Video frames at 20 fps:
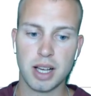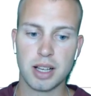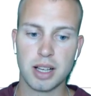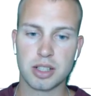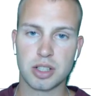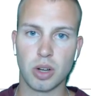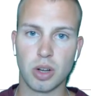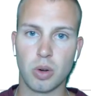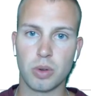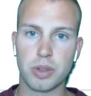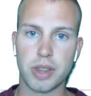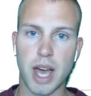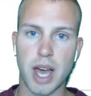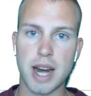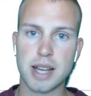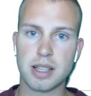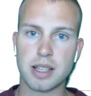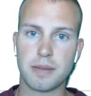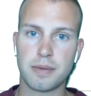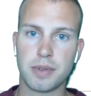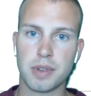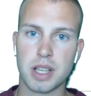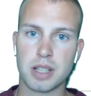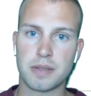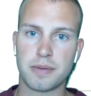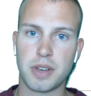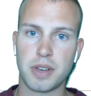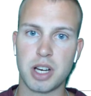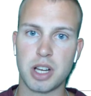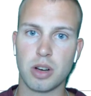So that is it for this
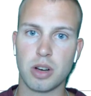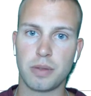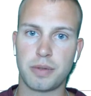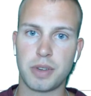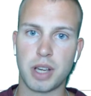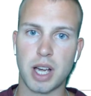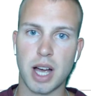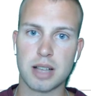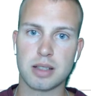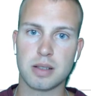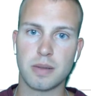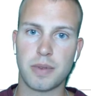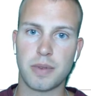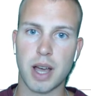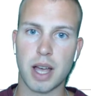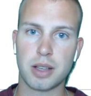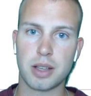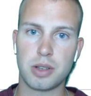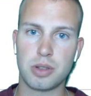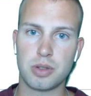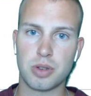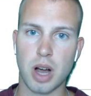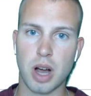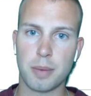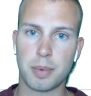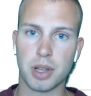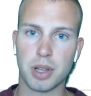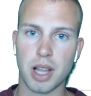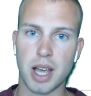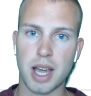video. If you got some value,
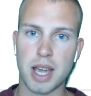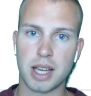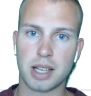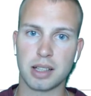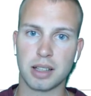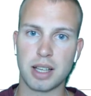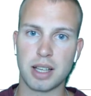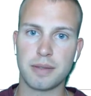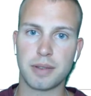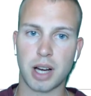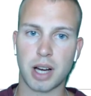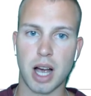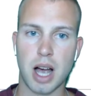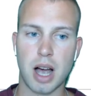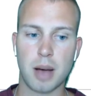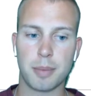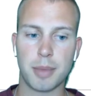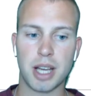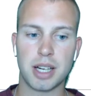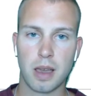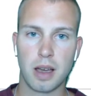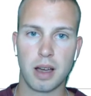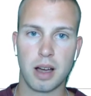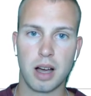drop a like, leave a comment.